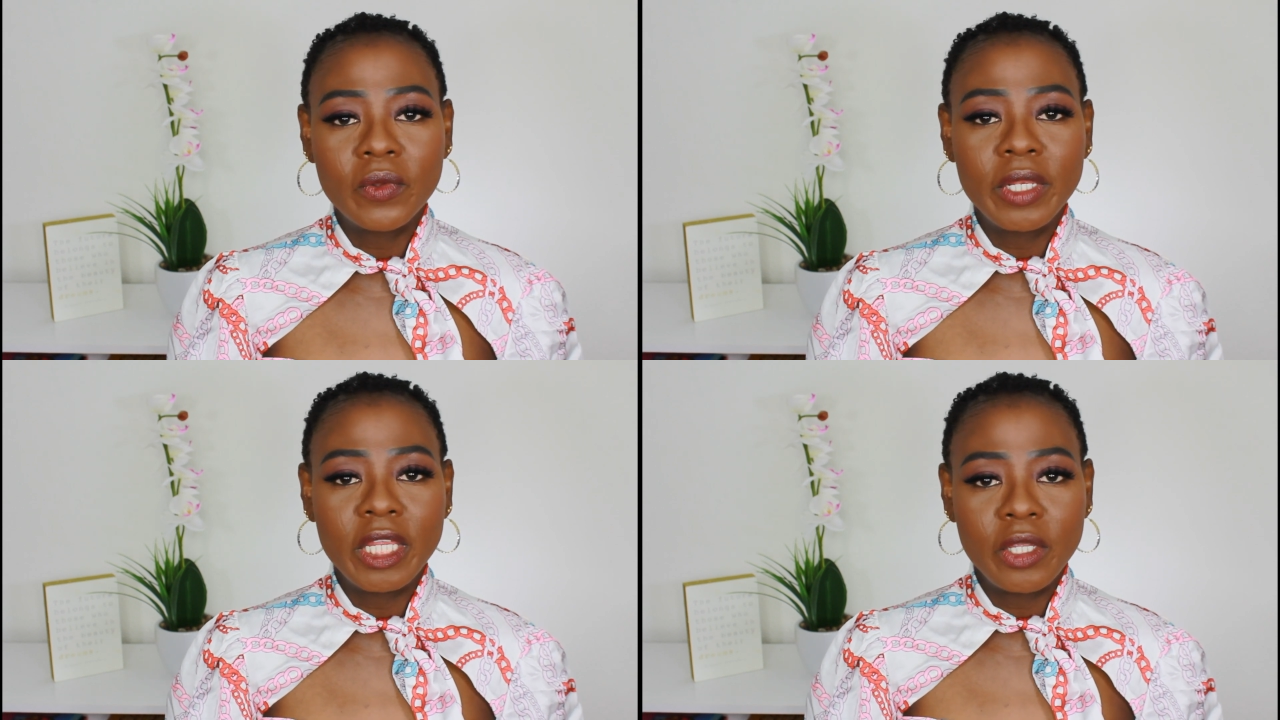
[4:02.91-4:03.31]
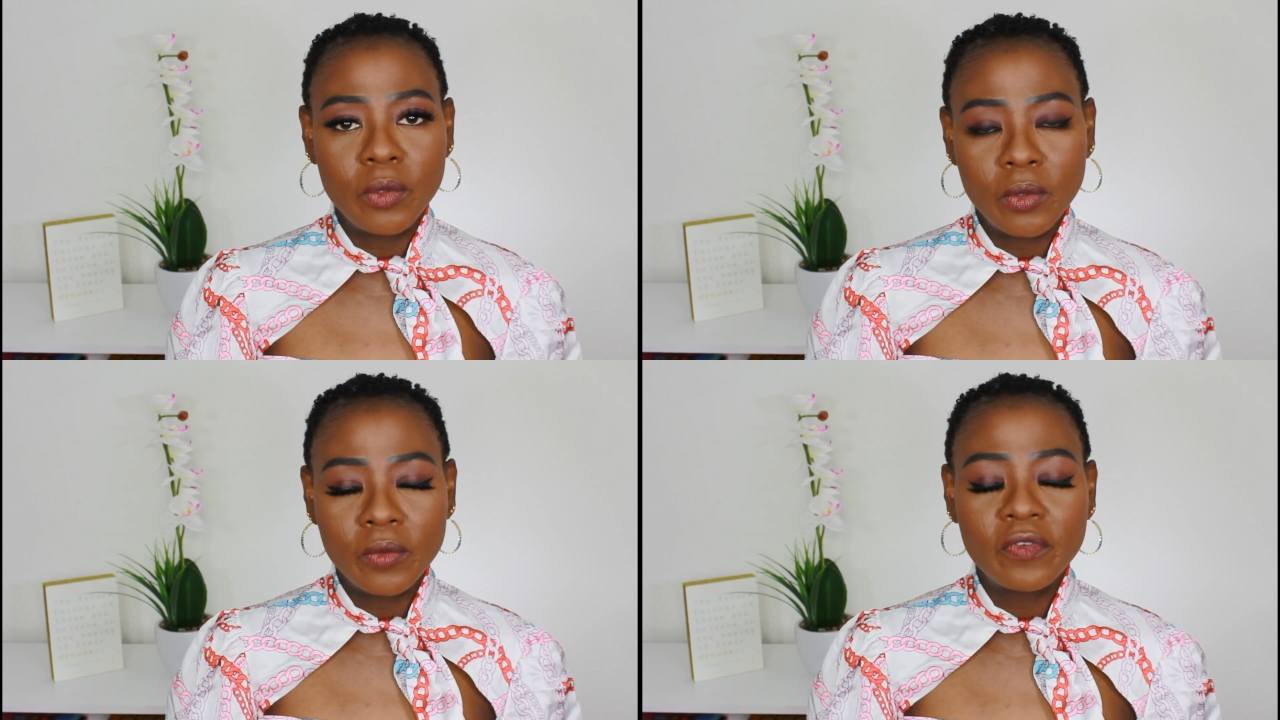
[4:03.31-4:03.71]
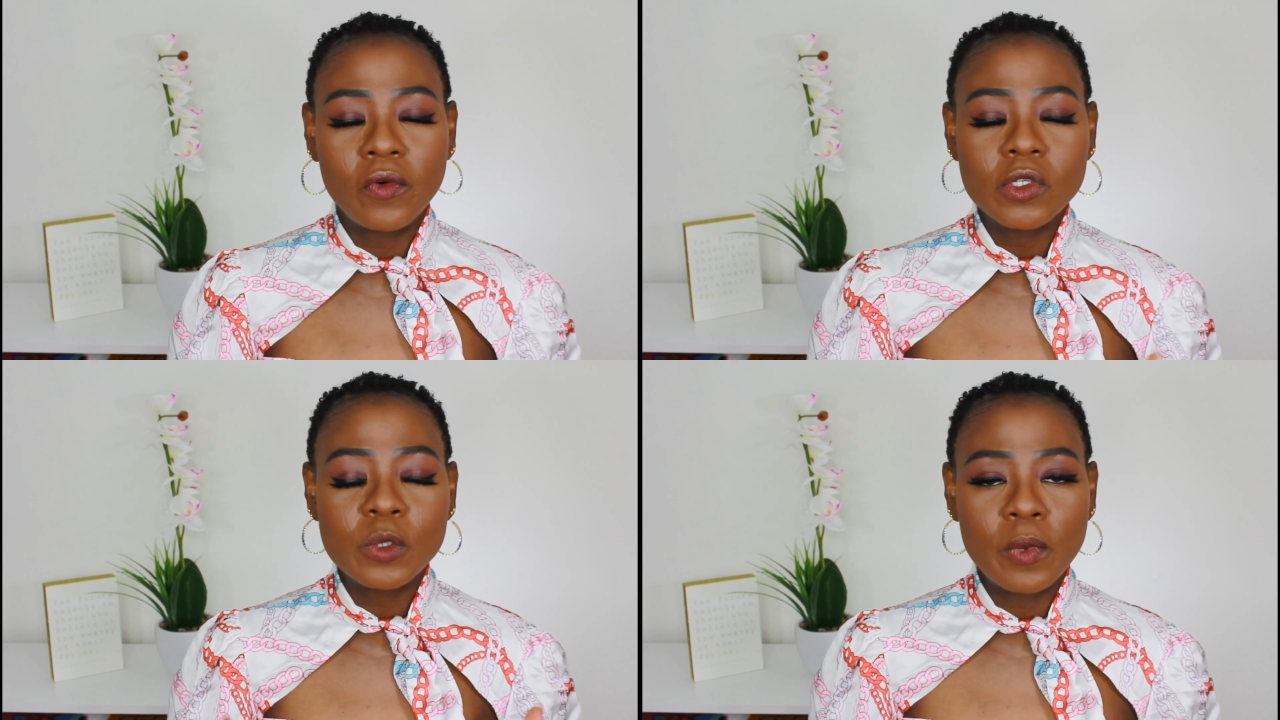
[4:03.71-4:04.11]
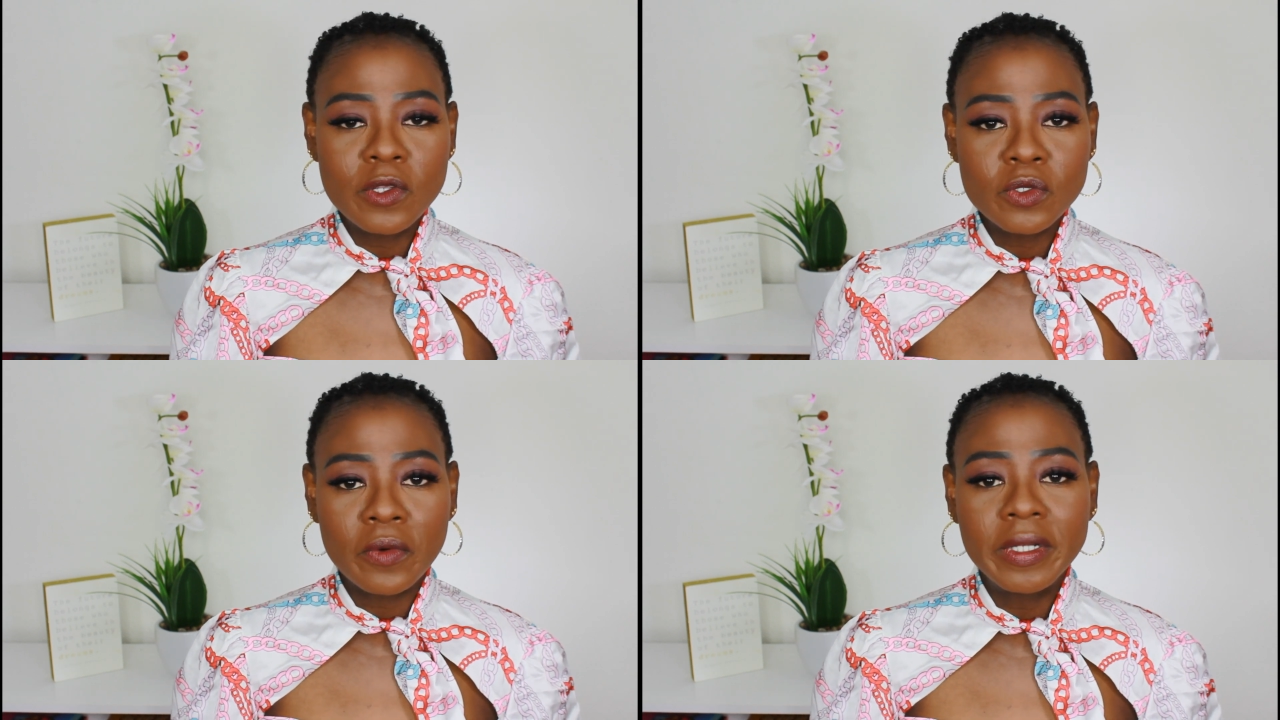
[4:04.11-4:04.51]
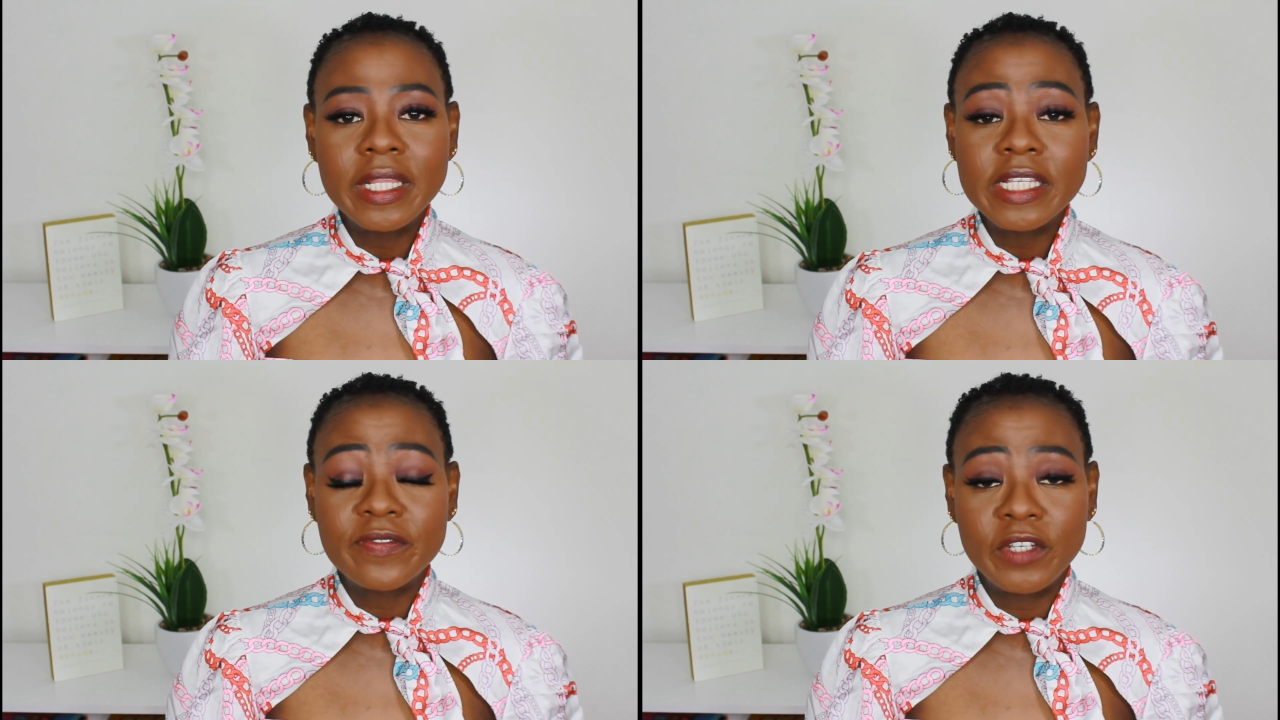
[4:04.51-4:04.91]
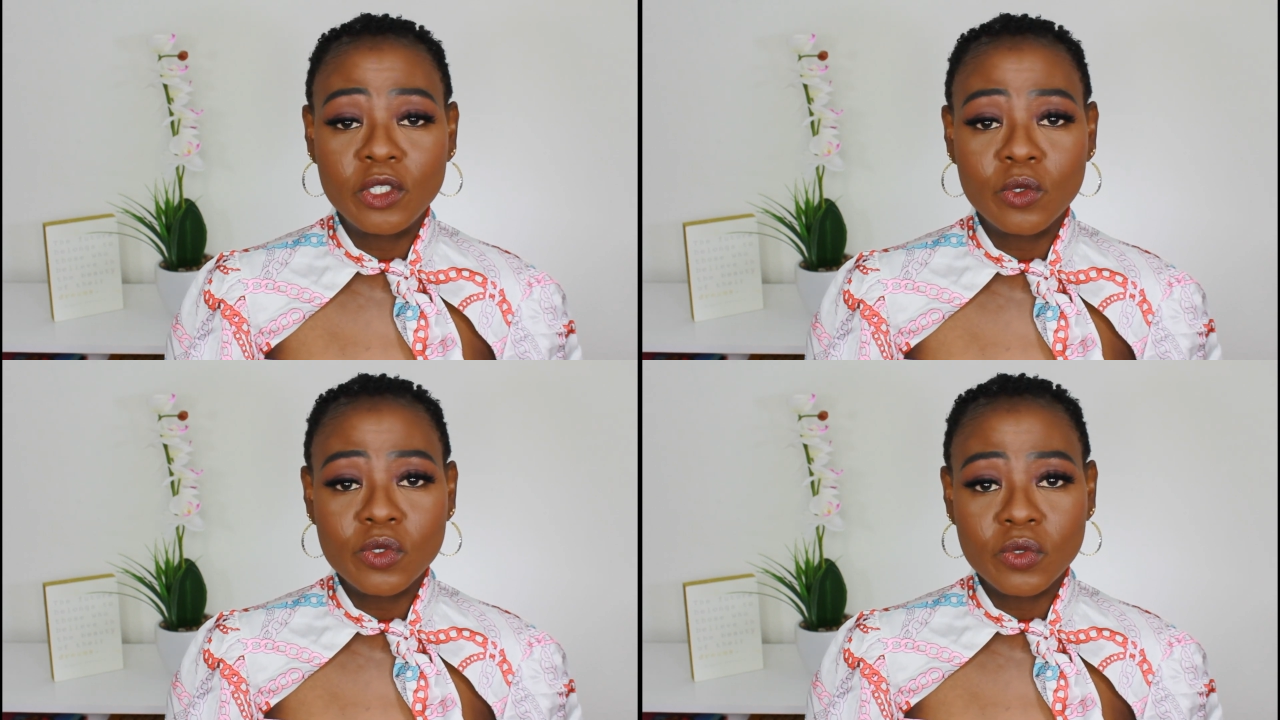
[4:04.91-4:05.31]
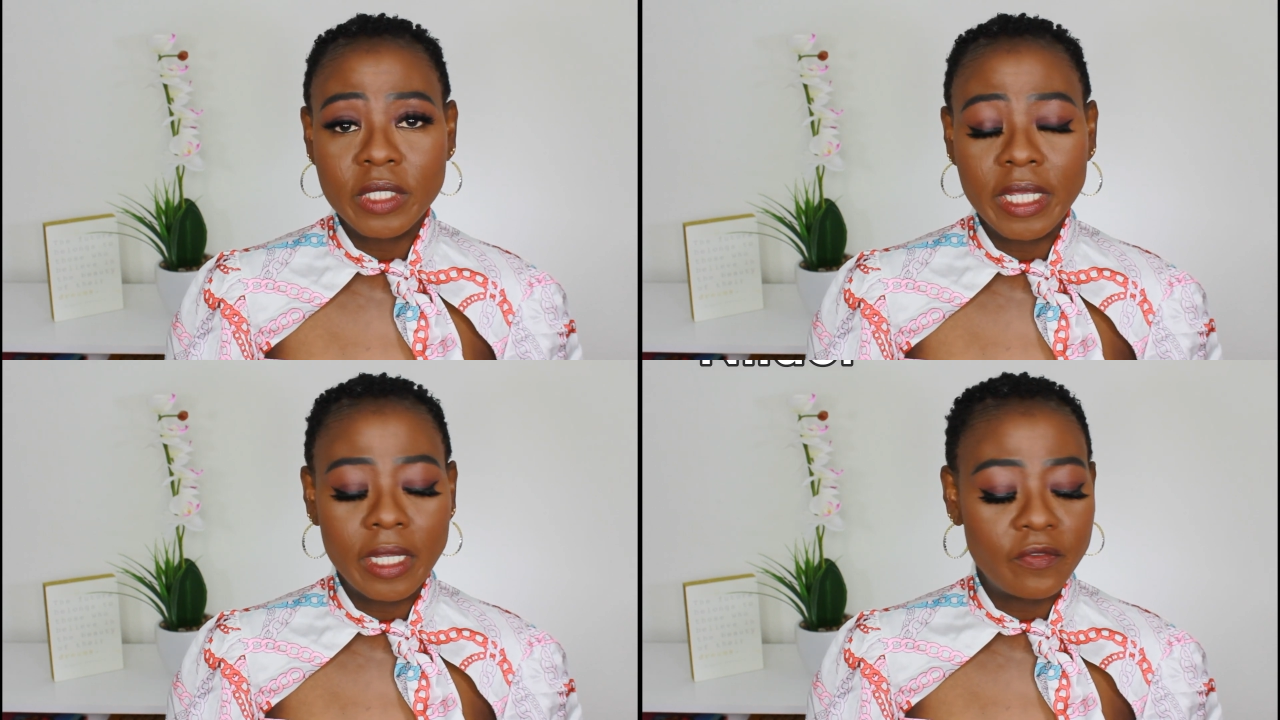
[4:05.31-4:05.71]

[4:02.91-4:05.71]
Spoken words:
Niidor for sponsoring this video today,